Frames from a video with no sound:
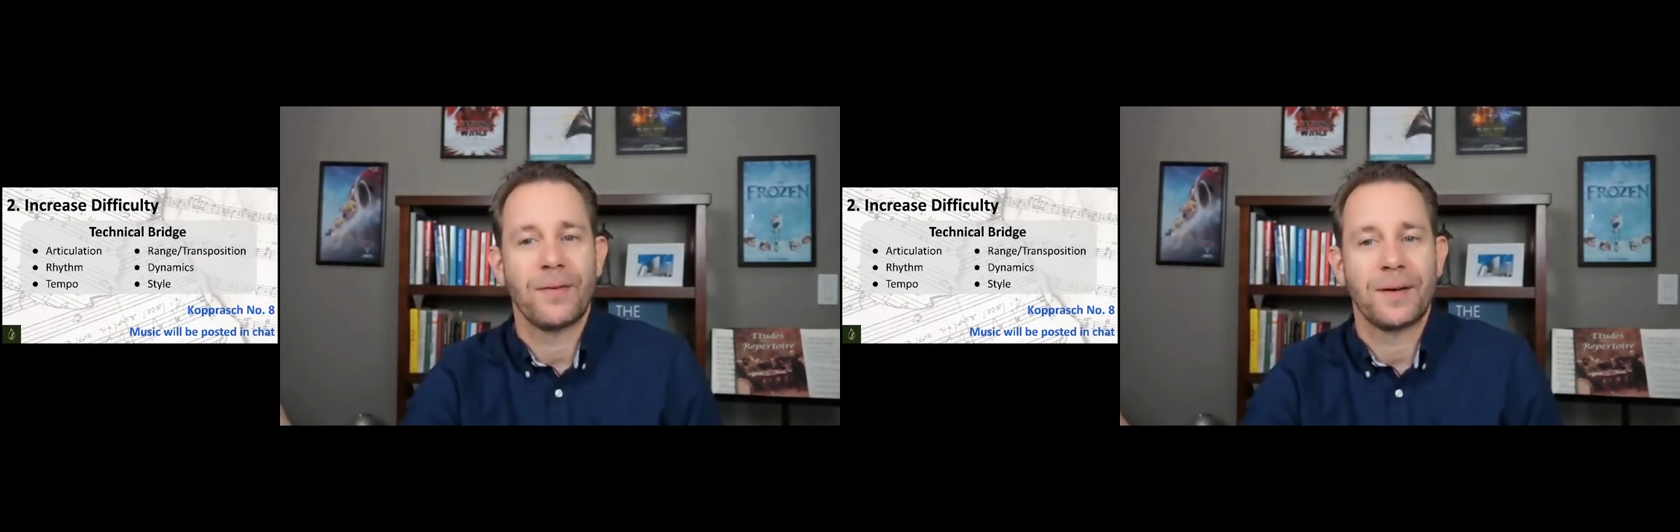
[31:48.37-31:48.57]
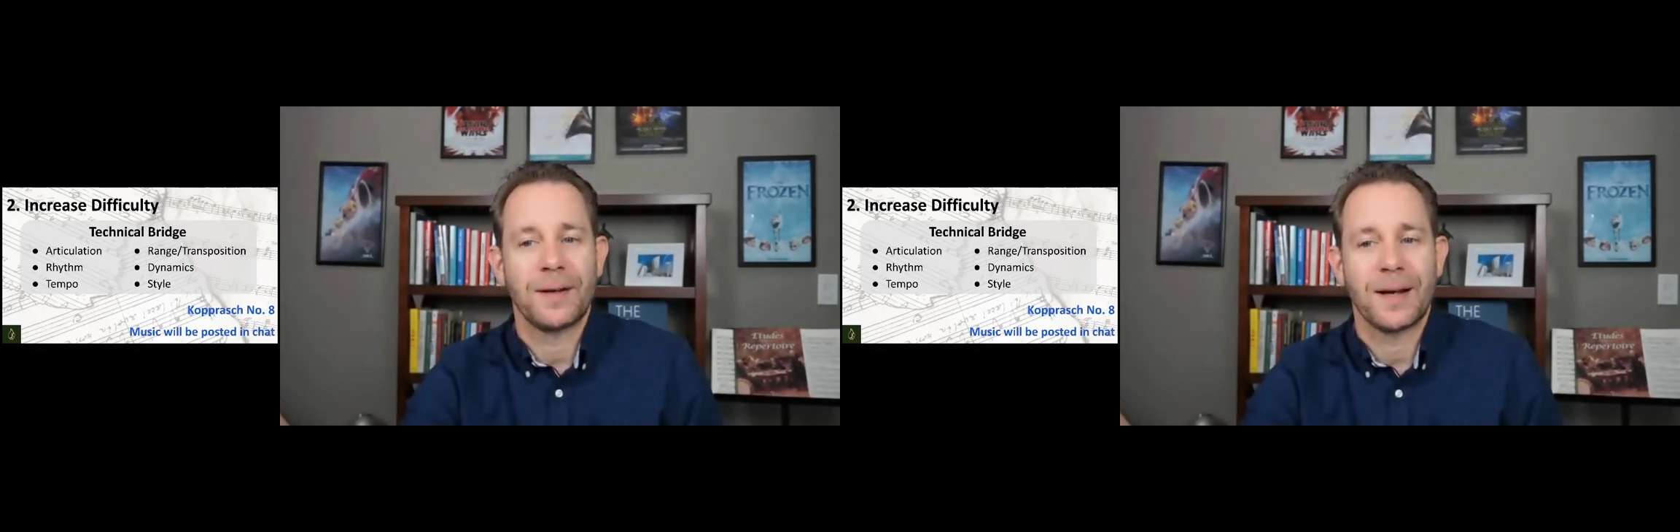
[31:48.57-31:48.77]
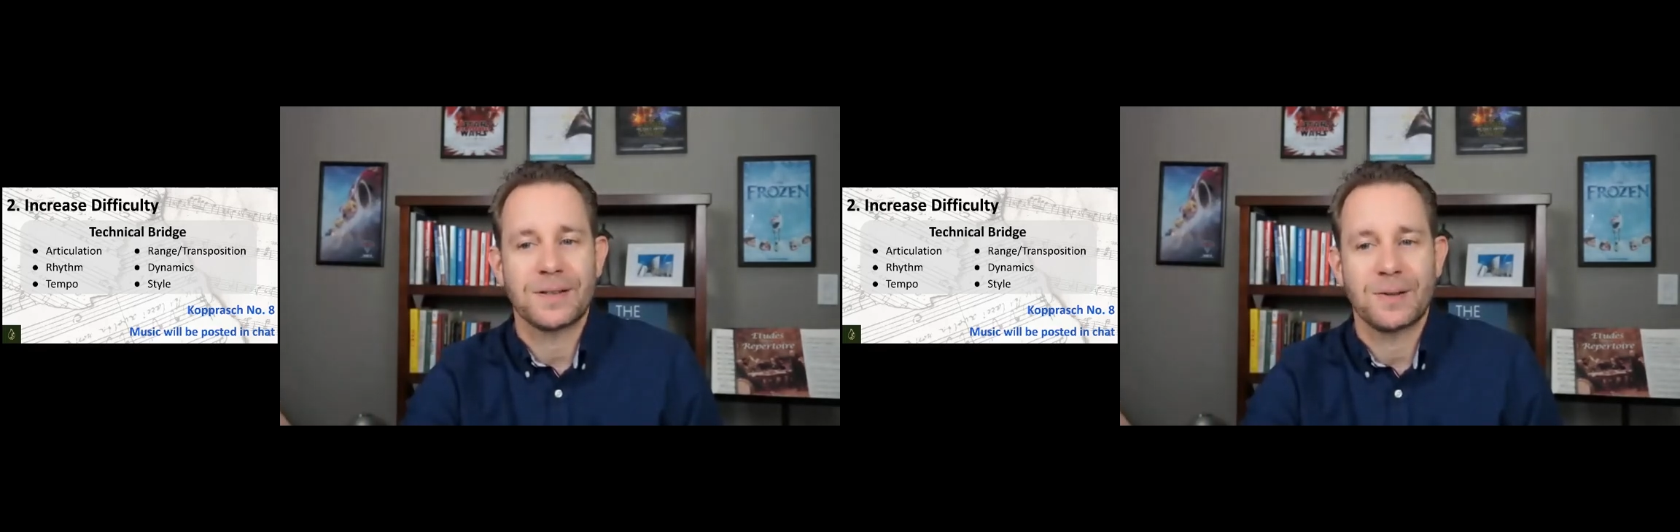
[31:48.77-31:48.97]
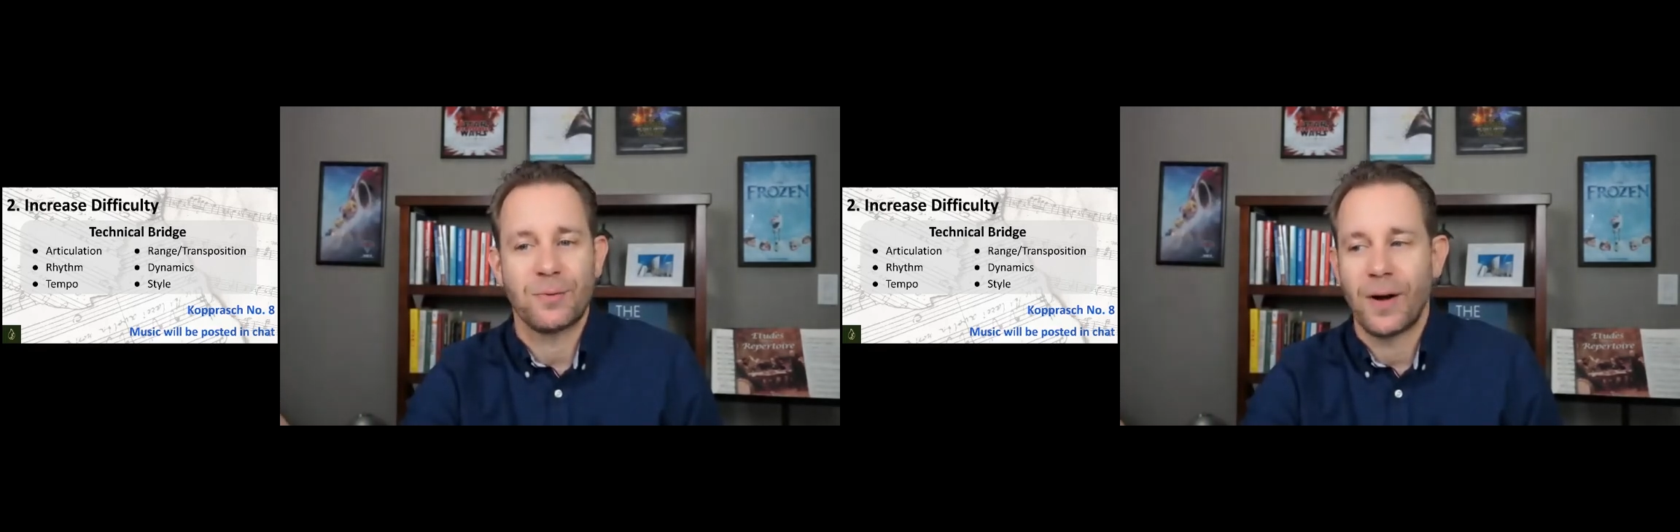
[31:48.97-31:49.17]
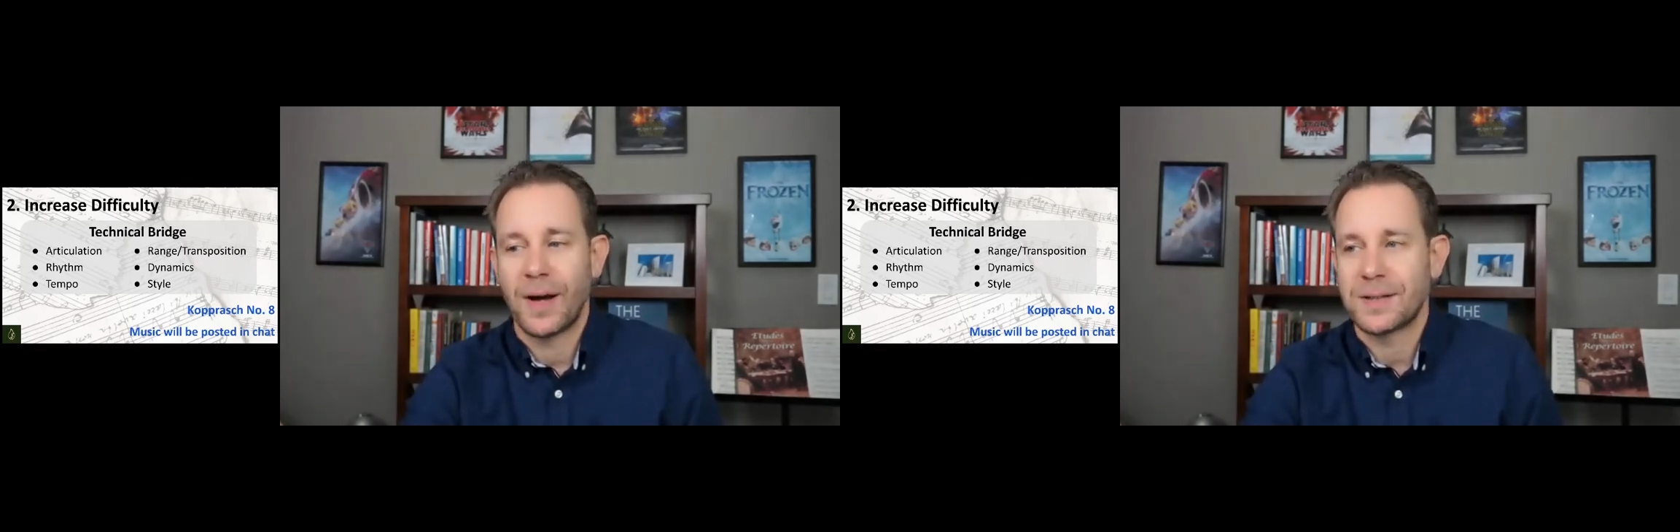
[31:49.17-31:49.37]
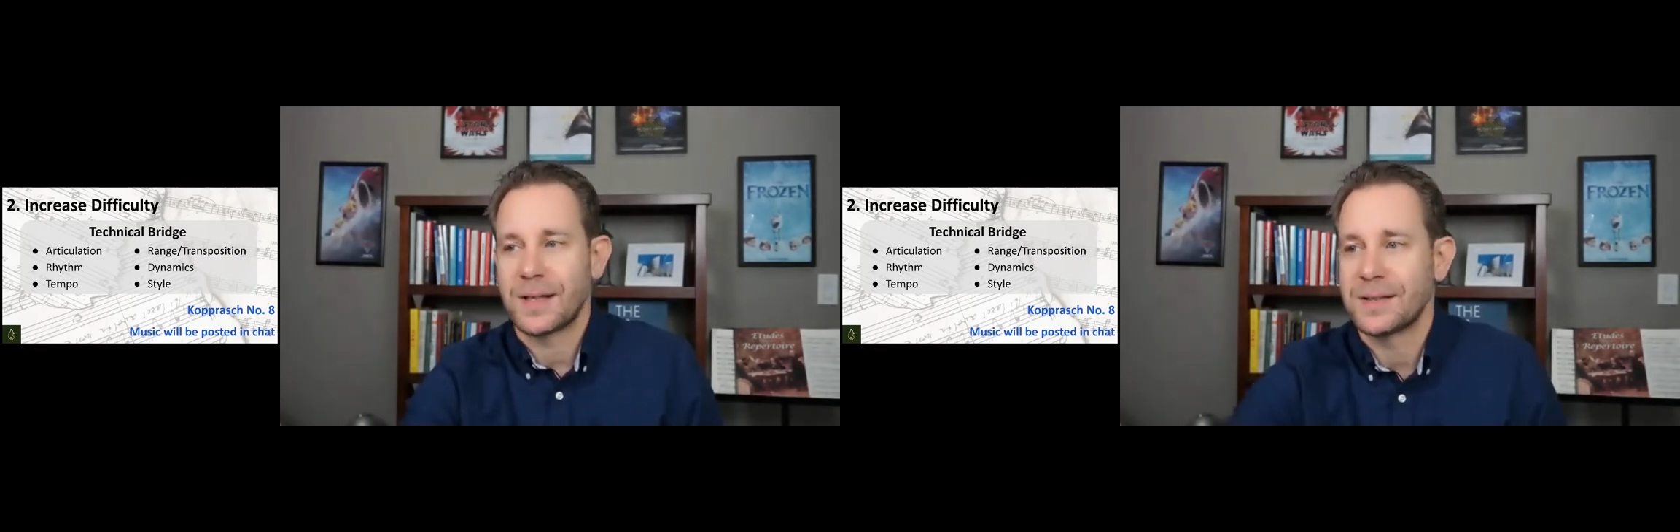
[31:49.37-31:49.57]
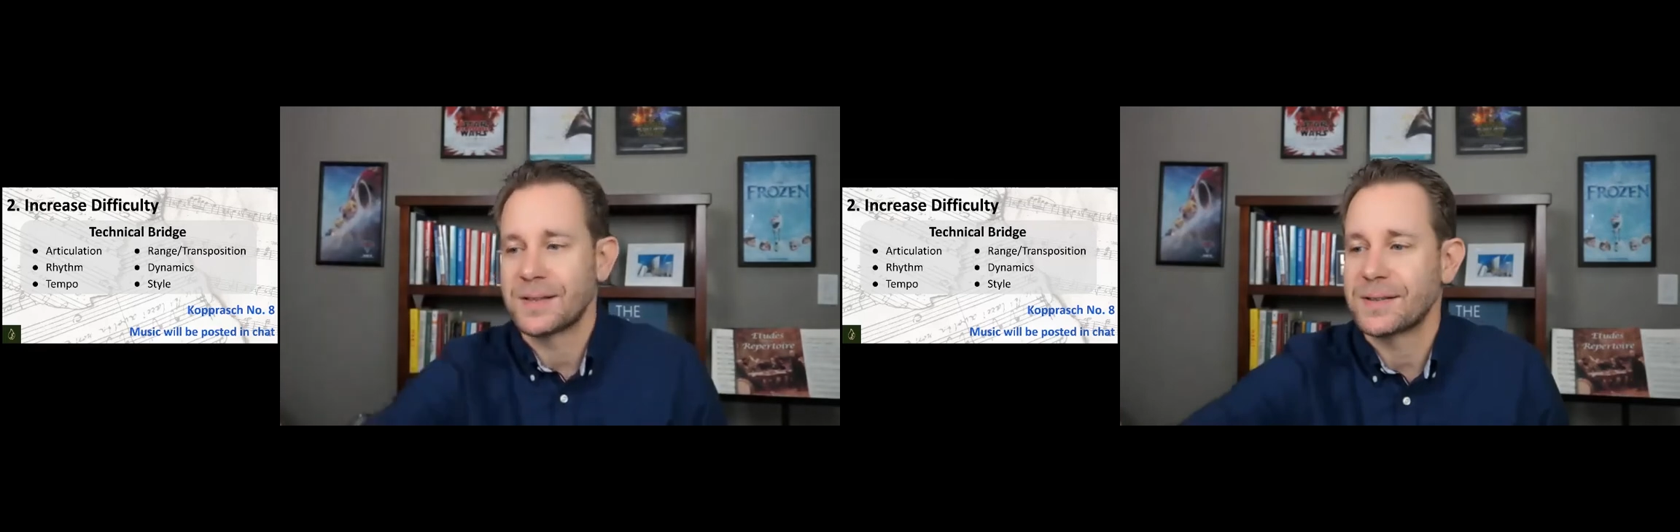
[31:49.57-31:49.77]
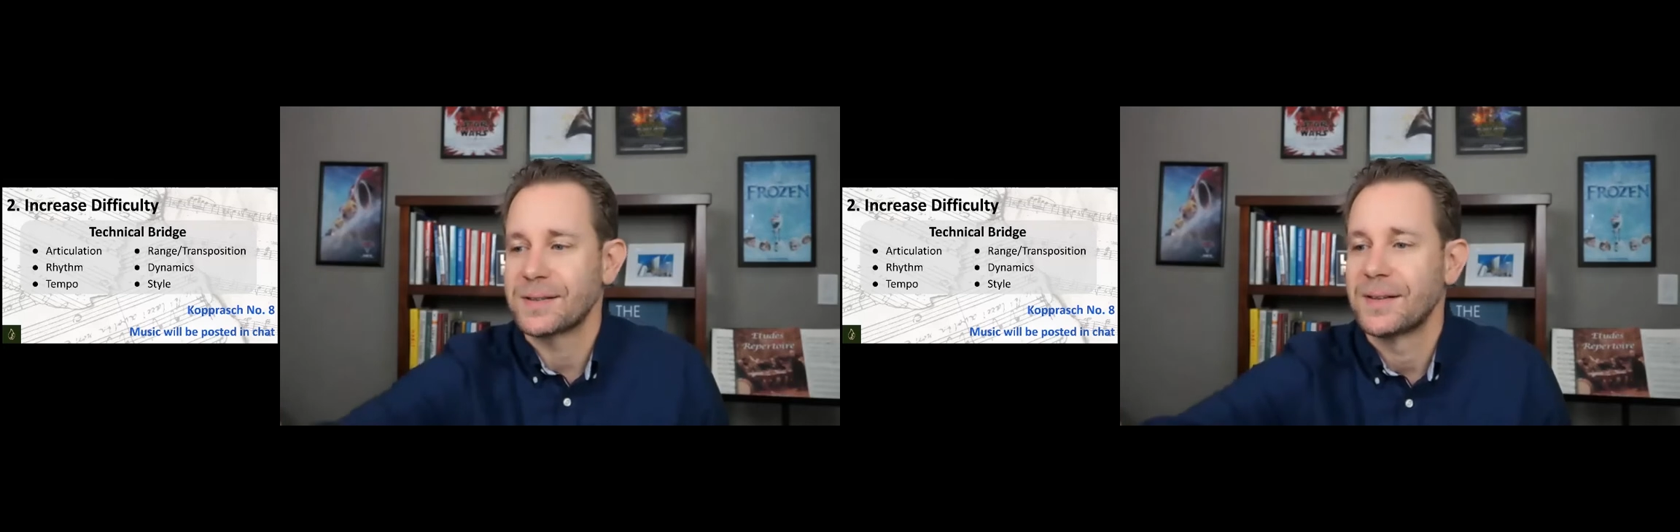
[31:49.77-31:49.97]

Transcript: that he actually writes his